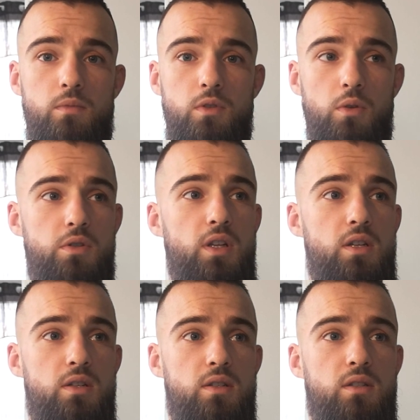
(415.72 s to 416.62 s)
Don't stay
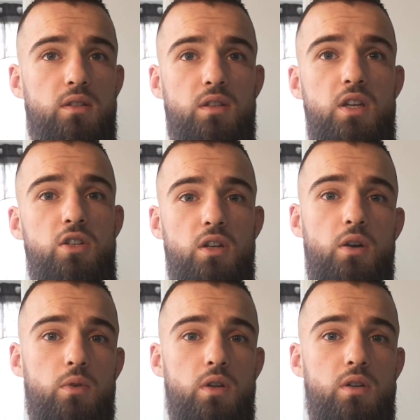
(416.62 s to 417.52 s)

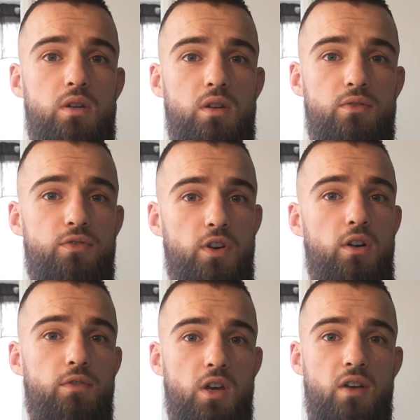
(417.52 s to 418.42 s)
stationary in front
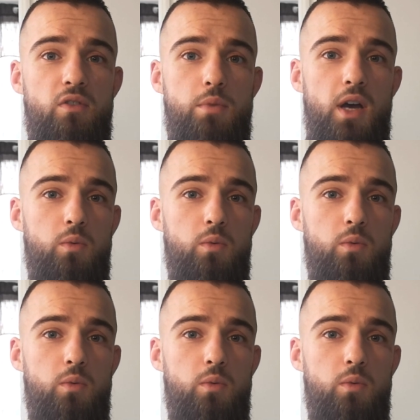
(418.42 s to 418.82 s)
of the heavy bag